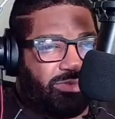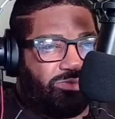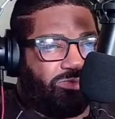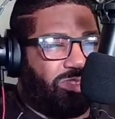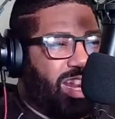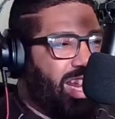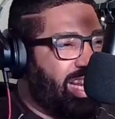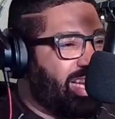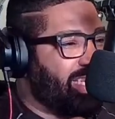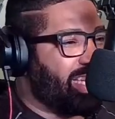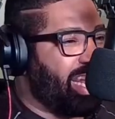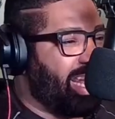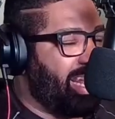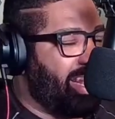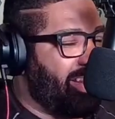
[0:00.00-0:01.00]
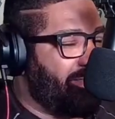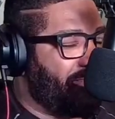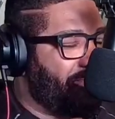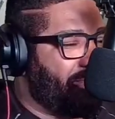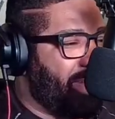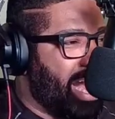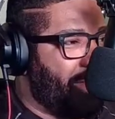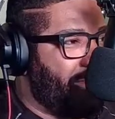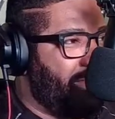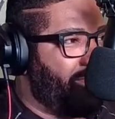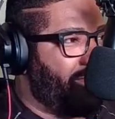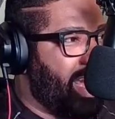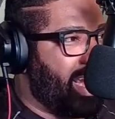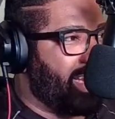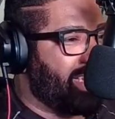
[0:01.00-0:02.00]
Ray J, Bobby
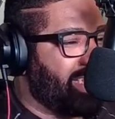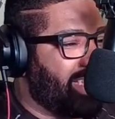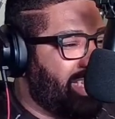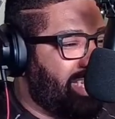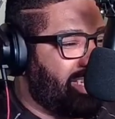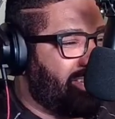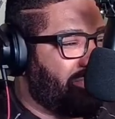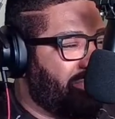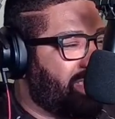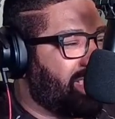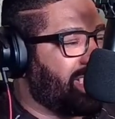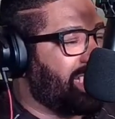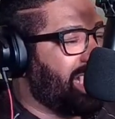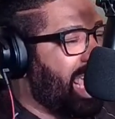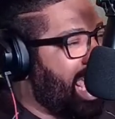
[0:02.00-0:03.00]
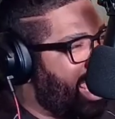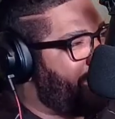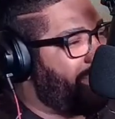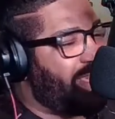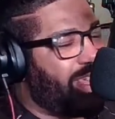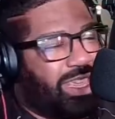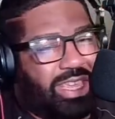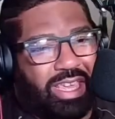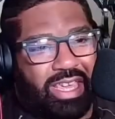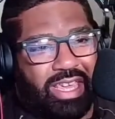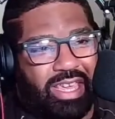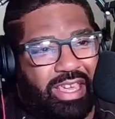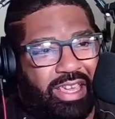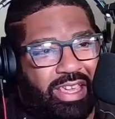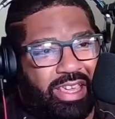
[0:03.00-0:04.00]
Valentino, Sammy,
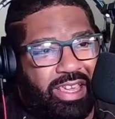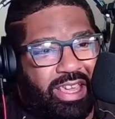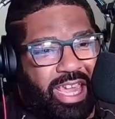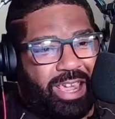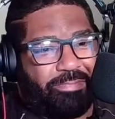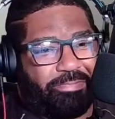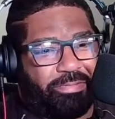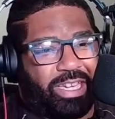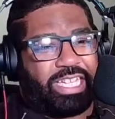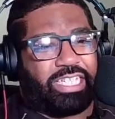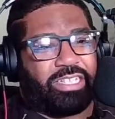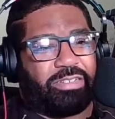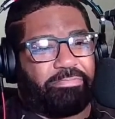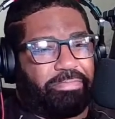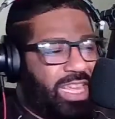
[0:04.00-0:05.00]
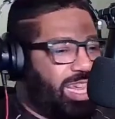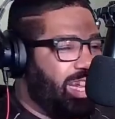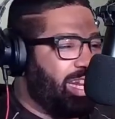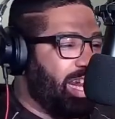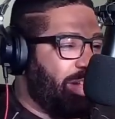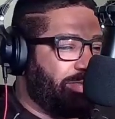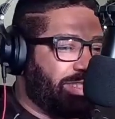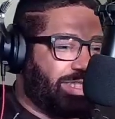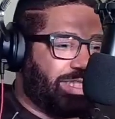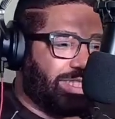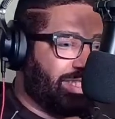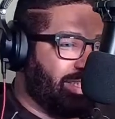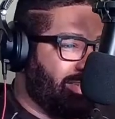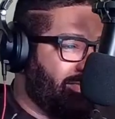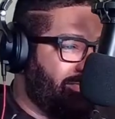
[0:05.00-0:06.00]
and Pleasure P. That was
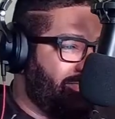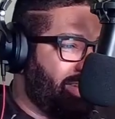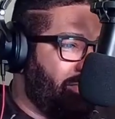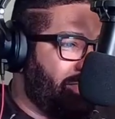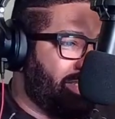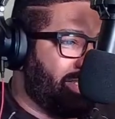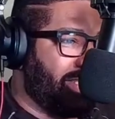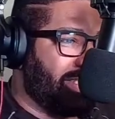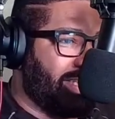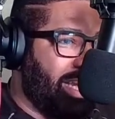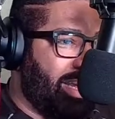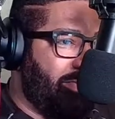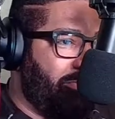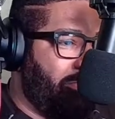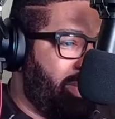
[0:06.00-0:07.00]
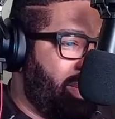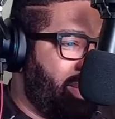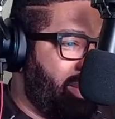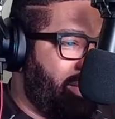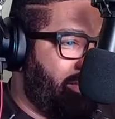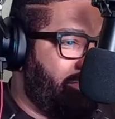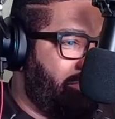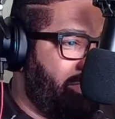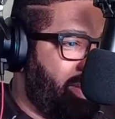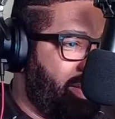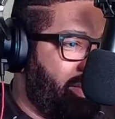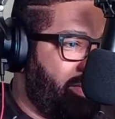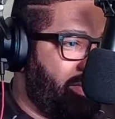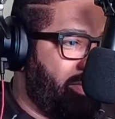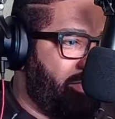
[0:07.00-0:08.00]
just a weird
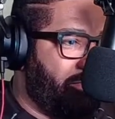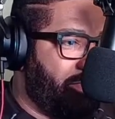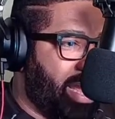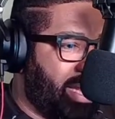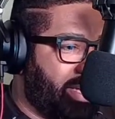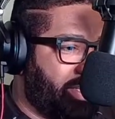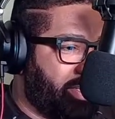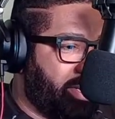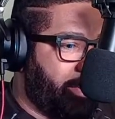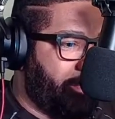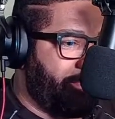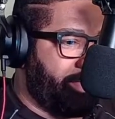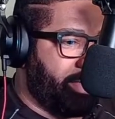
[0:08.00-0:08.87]
matchup.